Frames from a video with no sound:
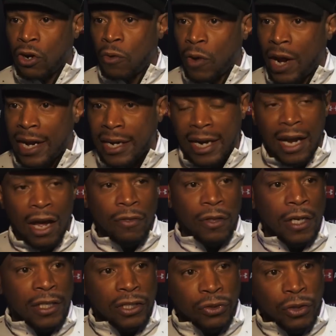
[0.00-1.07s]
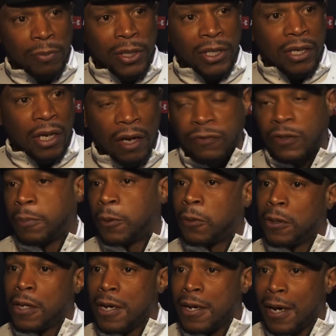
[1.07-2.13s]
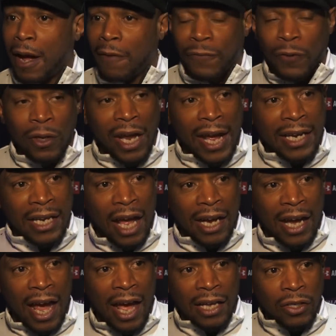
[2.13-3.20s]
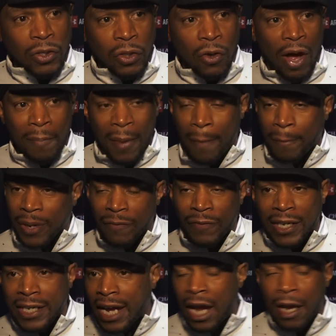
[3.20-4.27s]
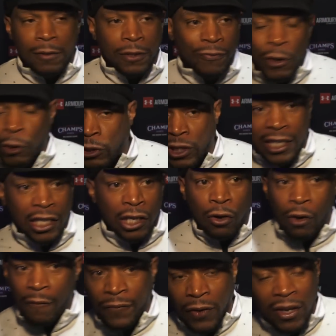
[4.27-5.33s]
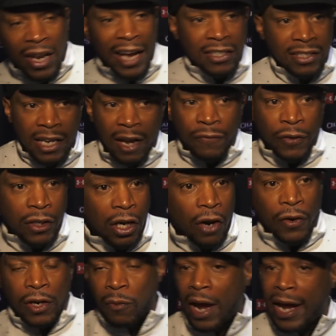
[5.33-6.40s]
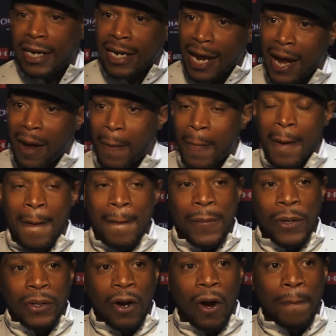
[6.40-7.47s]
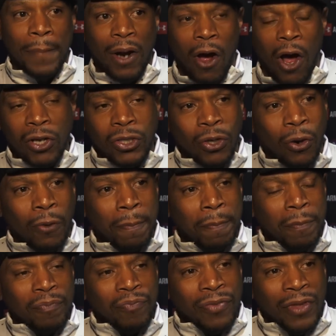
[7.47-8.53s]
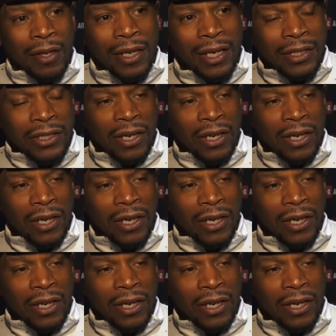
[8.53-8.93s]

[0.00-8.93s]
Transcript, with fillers: on right now. They're extremely comfortable. I feel like I got, you know, my pivot game feels ill. I feel like Stephen Curry right now, you know, but also in